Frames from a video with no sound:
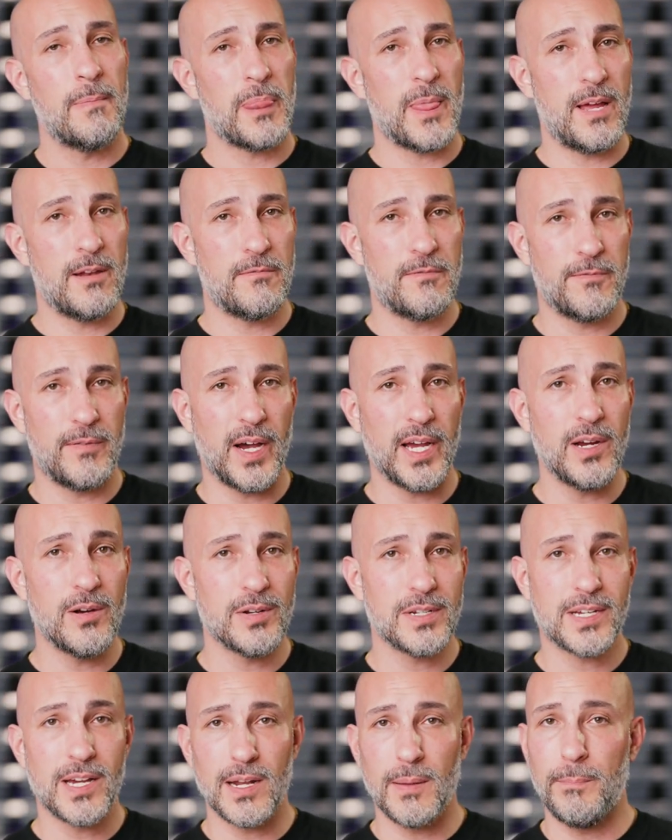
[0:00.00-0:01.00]
and Fire
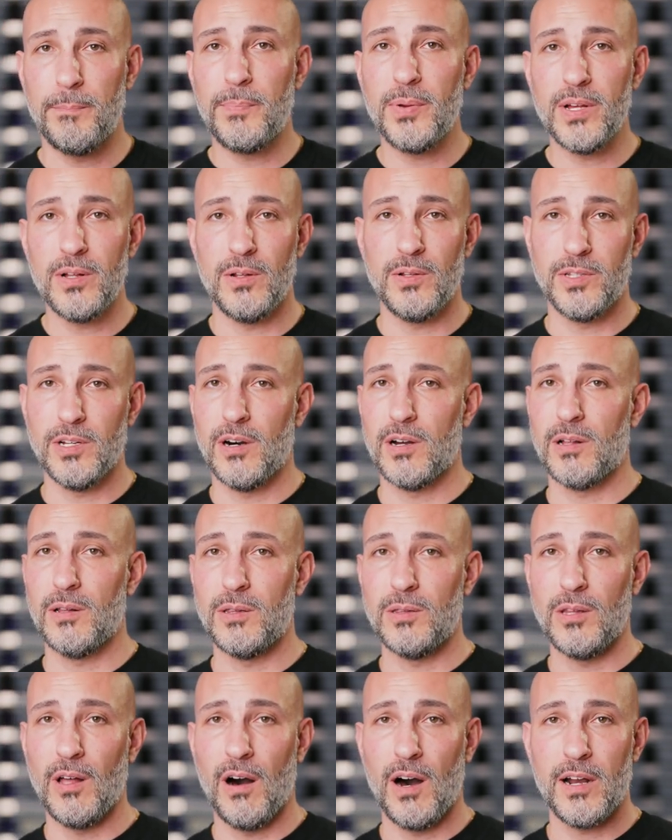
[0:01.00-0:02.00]
is going to build on a
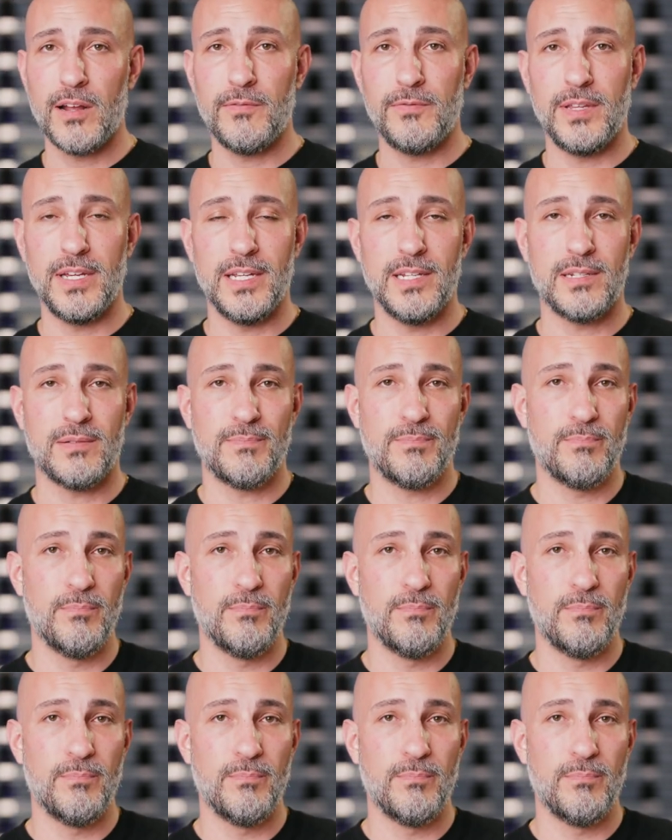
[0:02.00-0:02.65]
lot of these